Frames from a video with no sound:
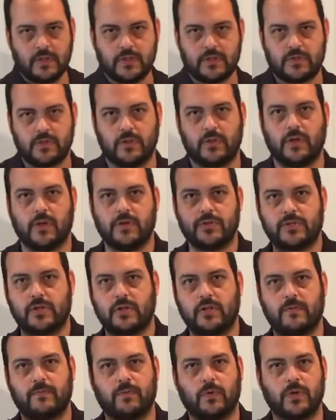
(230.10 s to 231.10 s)
So those are
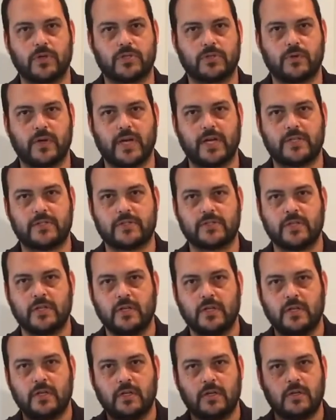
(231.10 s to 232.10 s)
the four strikes,
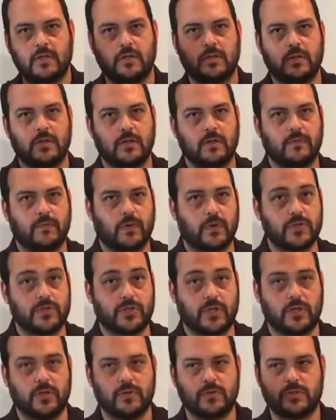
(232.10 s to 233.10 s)
four
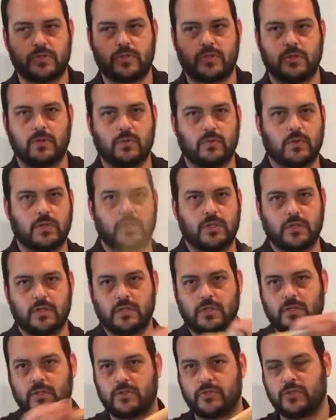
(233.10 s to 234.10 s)
zones, one,
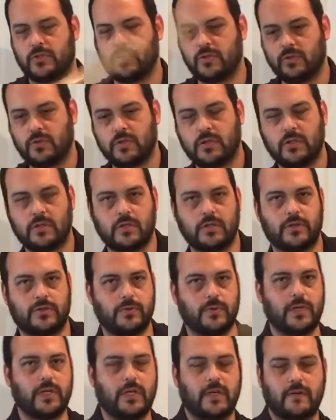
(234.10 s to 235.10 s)
two,
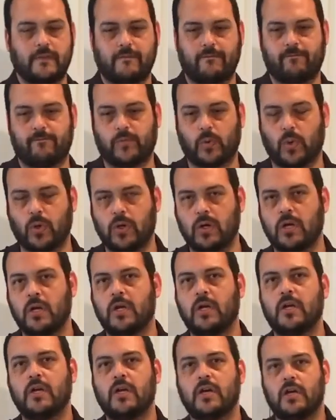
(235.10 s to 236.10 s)
three, four.
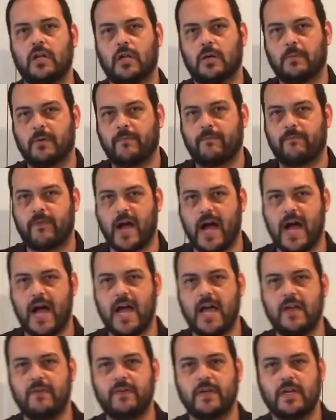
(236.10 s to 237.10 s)
Number
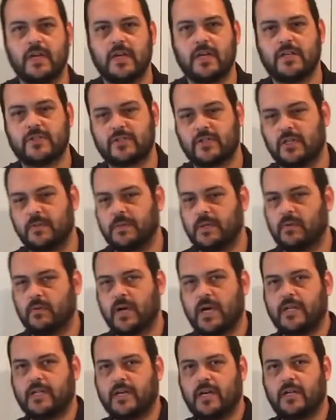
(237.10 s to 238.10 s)
five is going to be
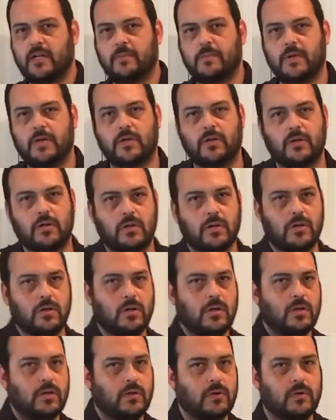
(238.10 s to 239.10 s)
right down the middle.
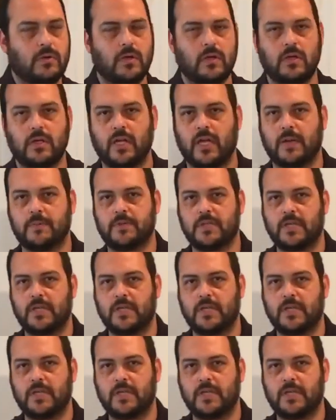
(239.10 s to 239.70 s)
Empty